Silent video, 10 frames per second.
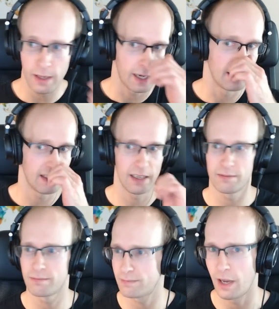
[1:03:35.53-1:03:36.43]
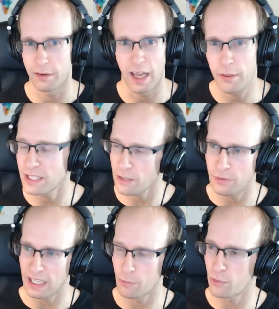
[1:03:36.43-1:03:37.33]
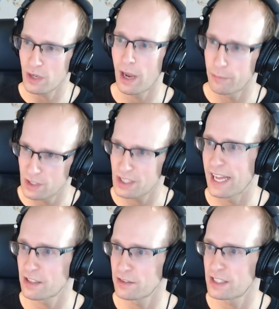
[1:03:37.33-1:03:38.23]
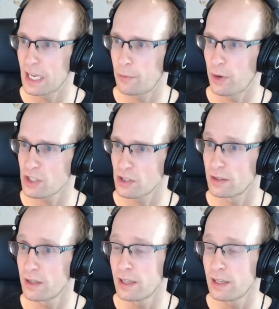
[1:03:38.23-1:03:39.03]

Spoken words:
And otherwise, I feel like I'm just answering the same question.